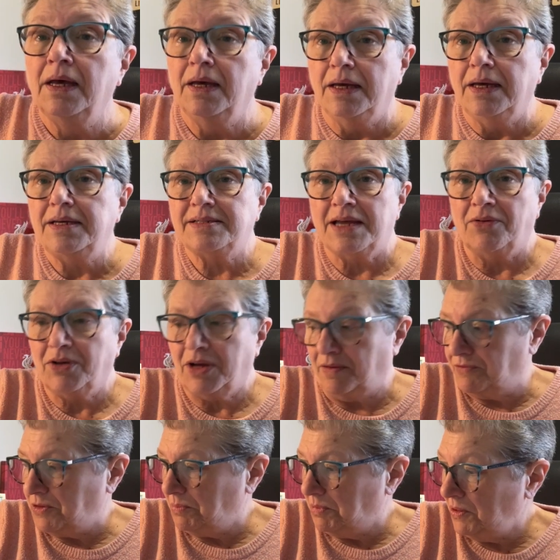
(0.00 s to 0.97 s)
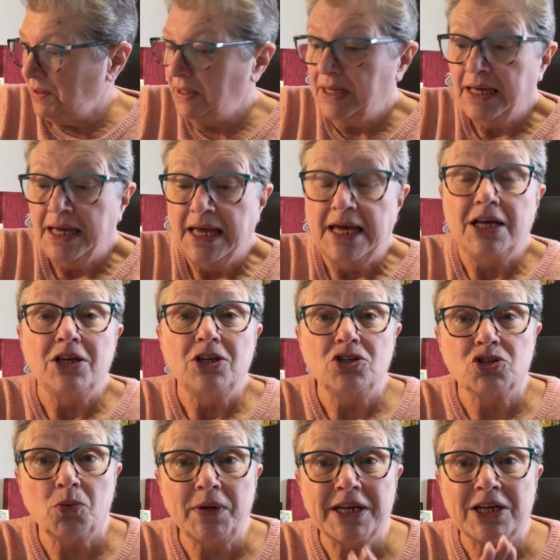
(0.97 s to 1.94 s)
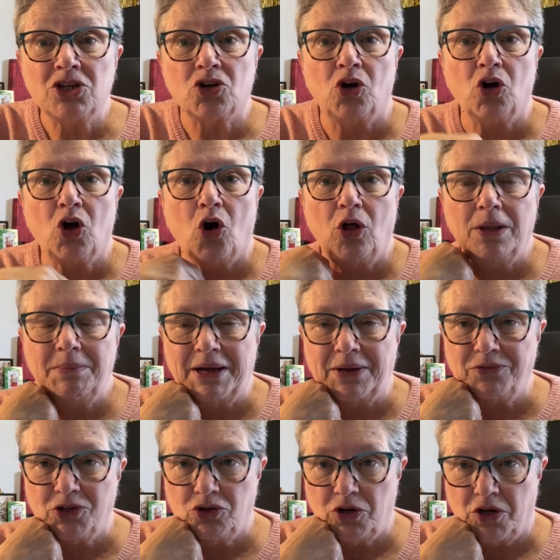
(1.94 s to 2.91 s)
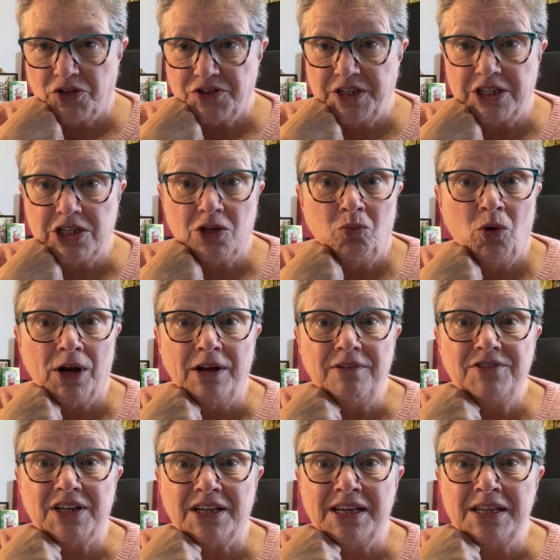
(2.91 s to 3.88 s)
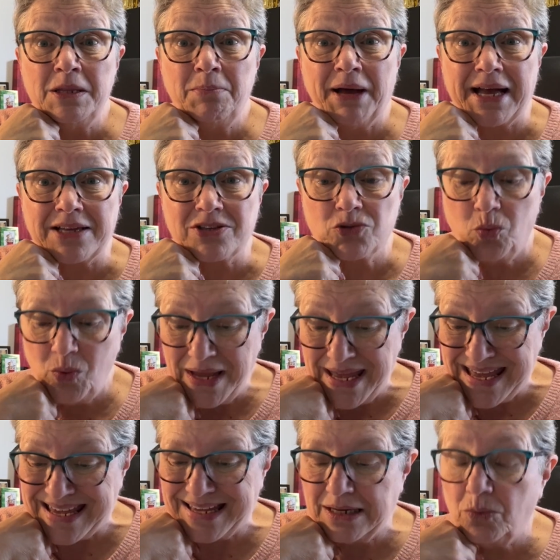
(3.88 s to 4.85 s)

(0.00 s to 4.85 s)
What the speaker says: He's now comfortable. So we can talk all about the cross stitch and what I've done in the past week,